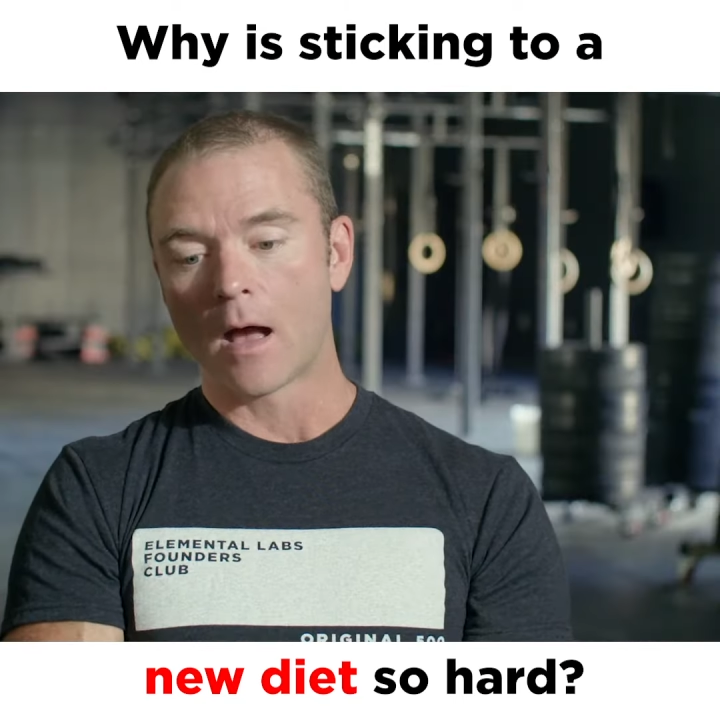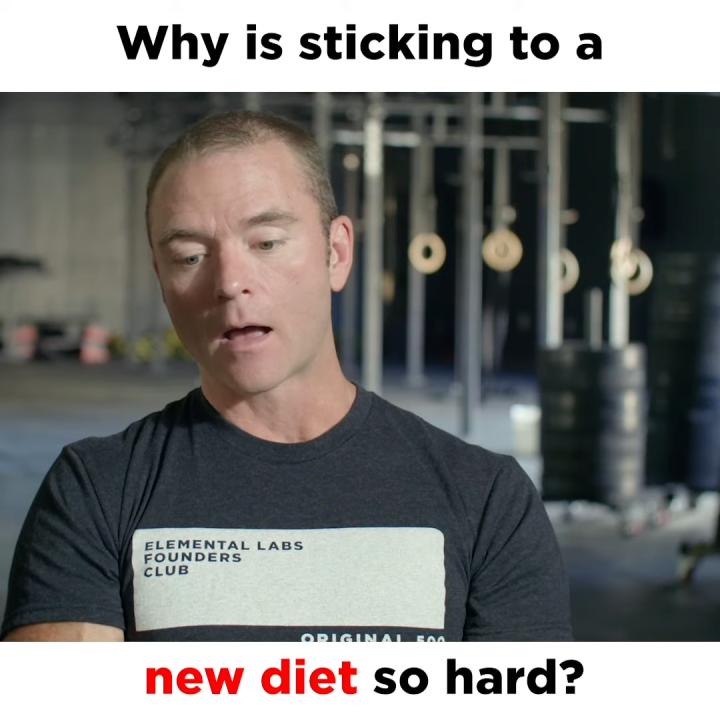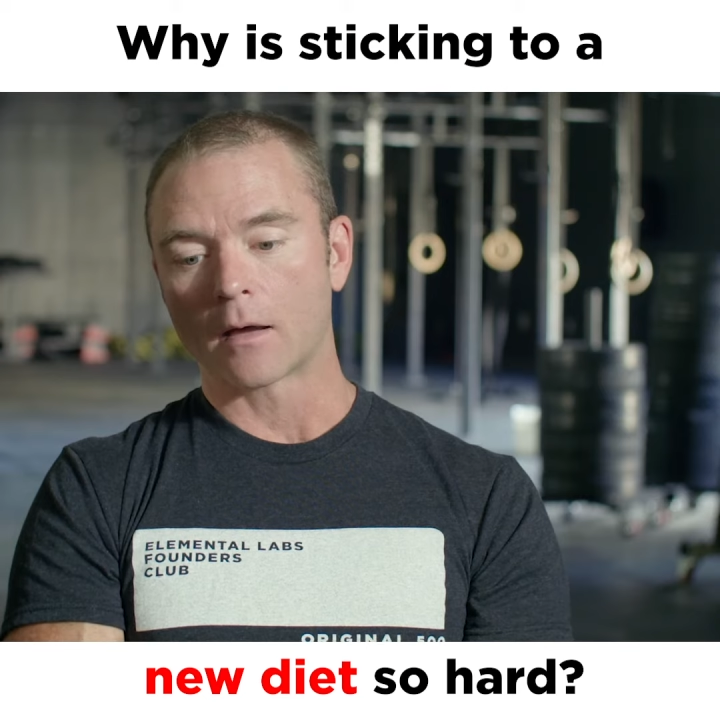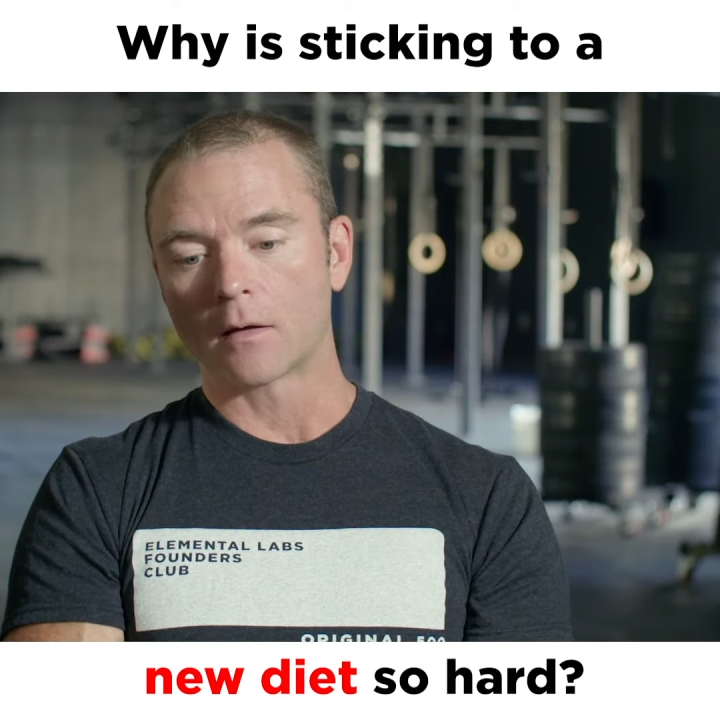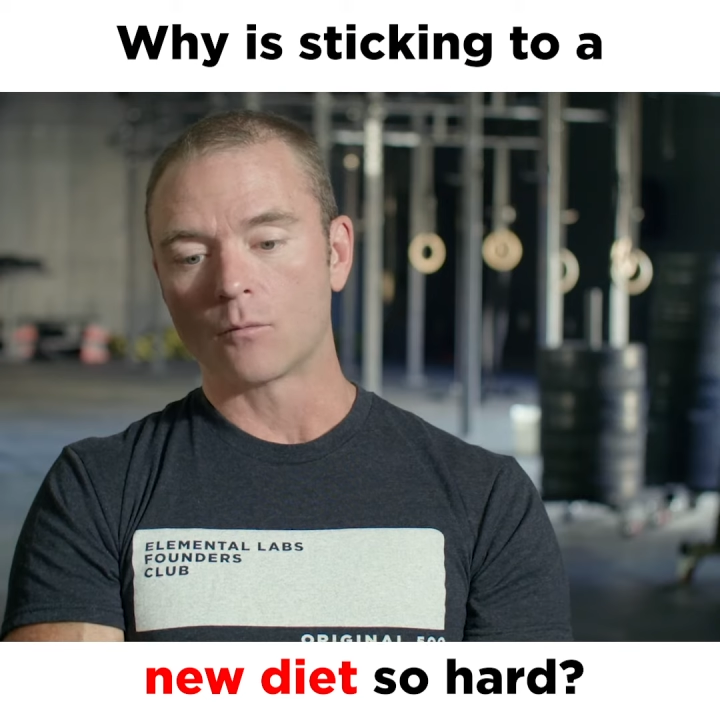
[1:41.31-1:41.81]

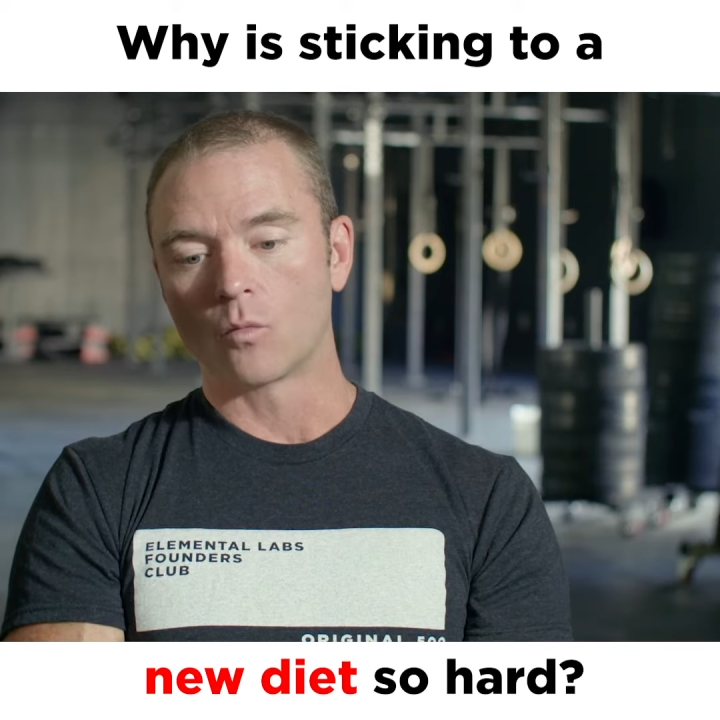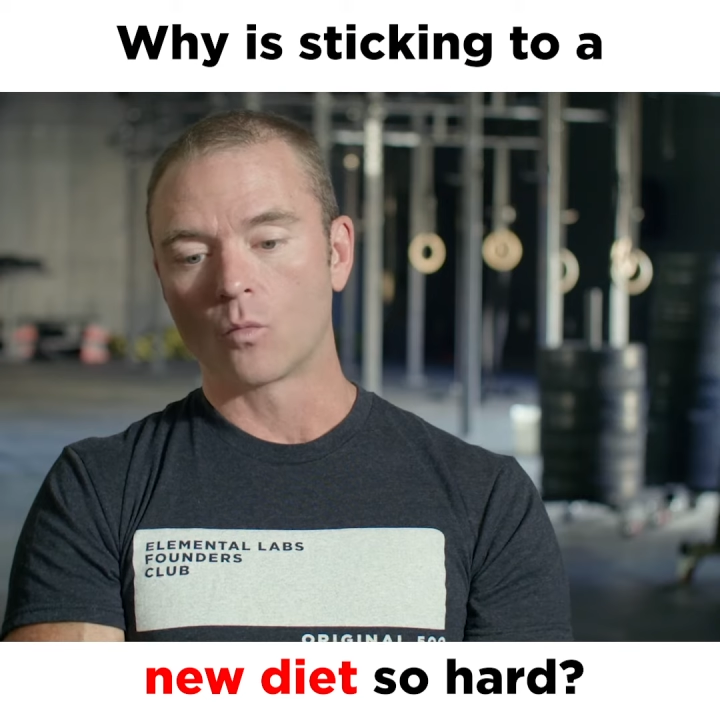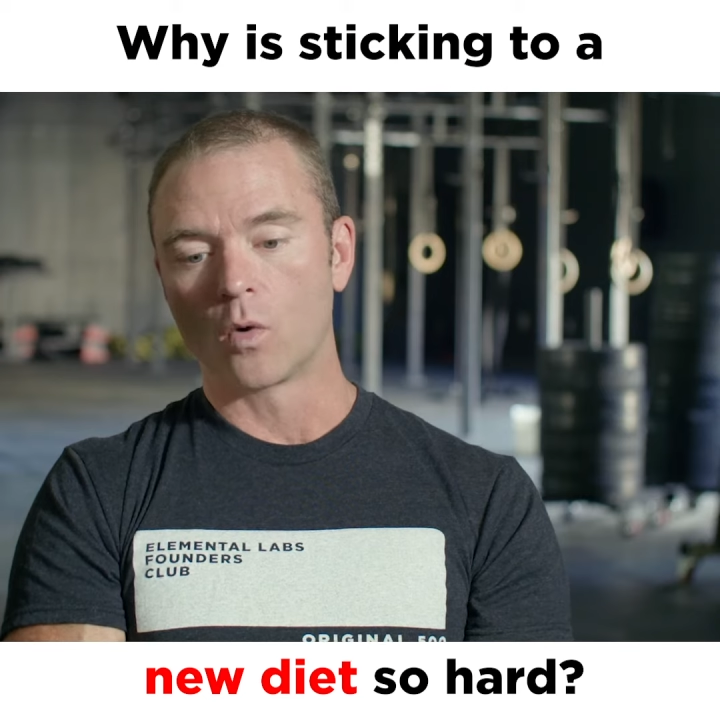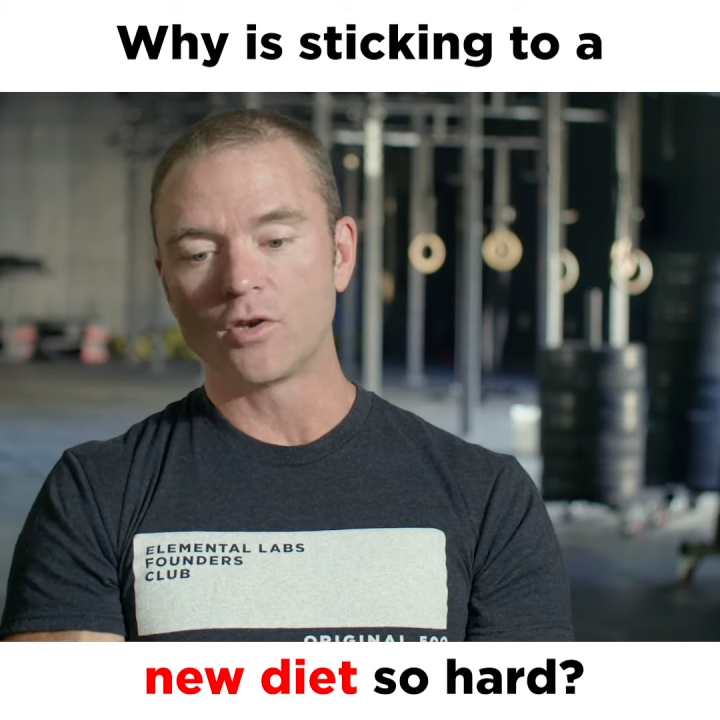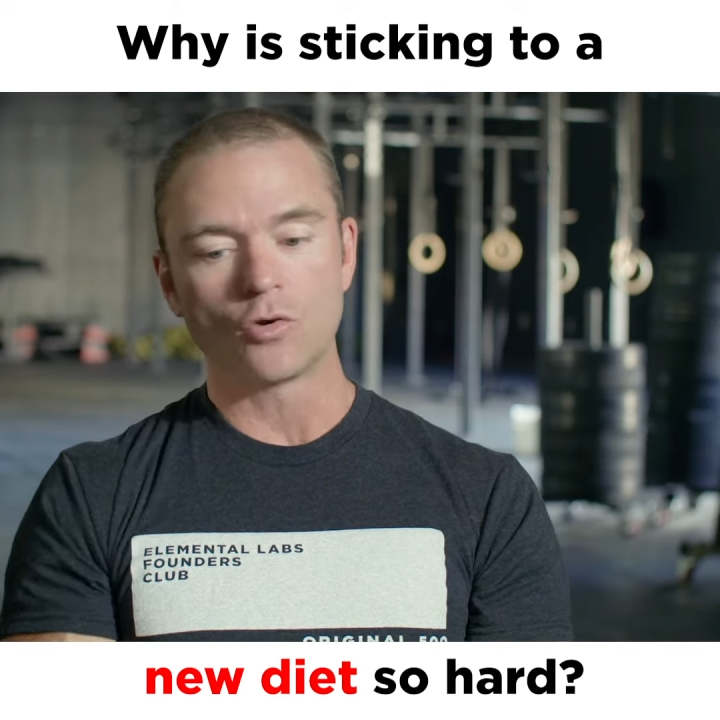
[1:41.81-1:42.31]
Uh,
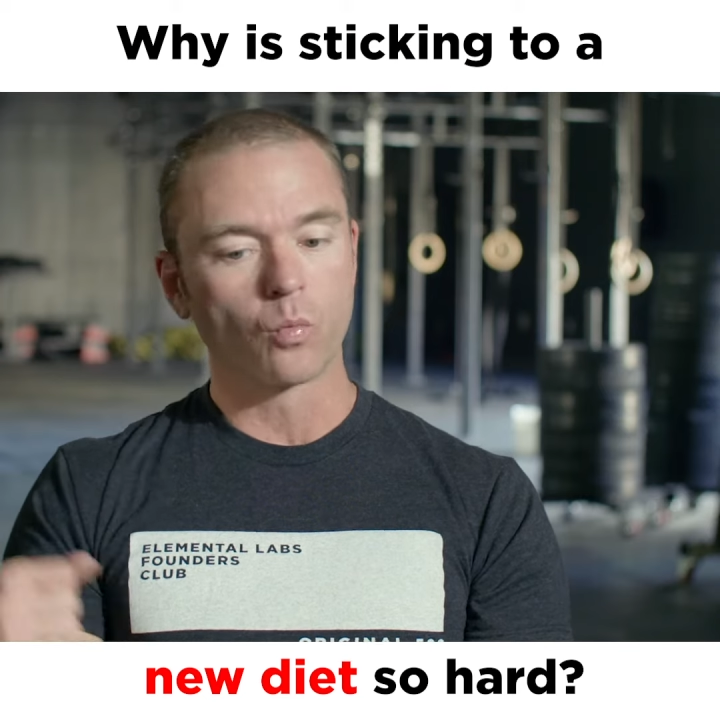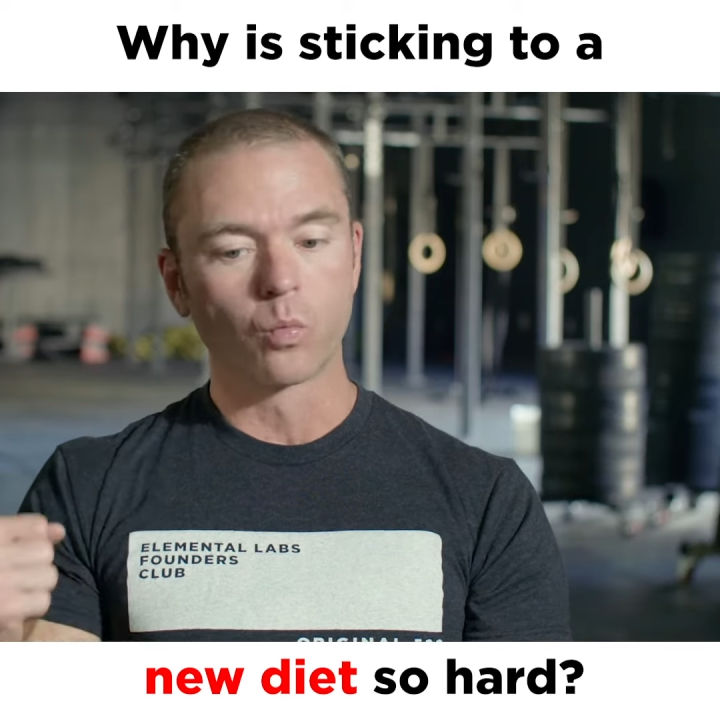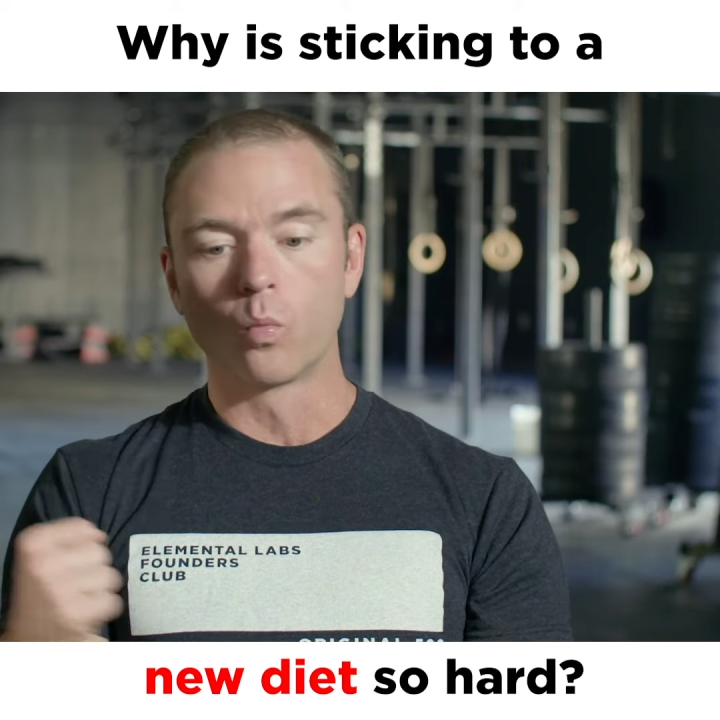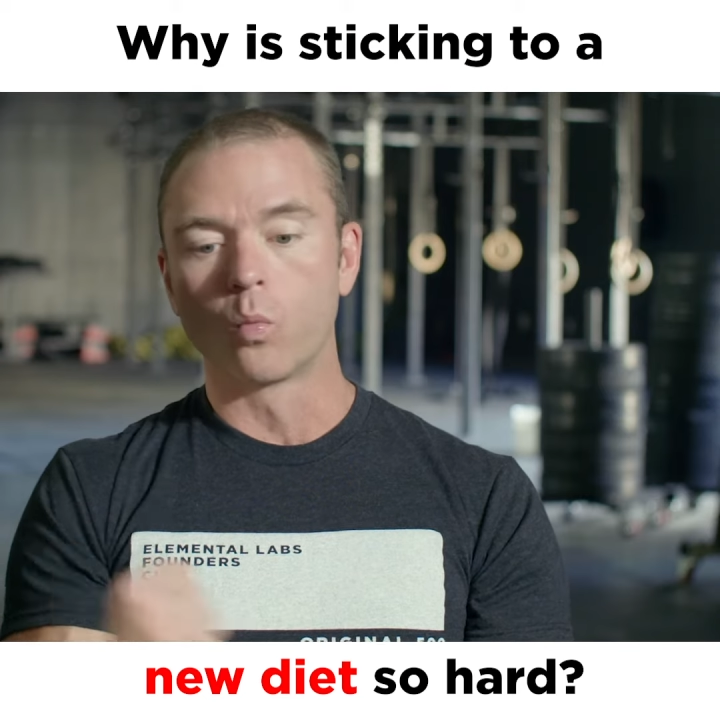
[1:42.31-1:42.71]
when you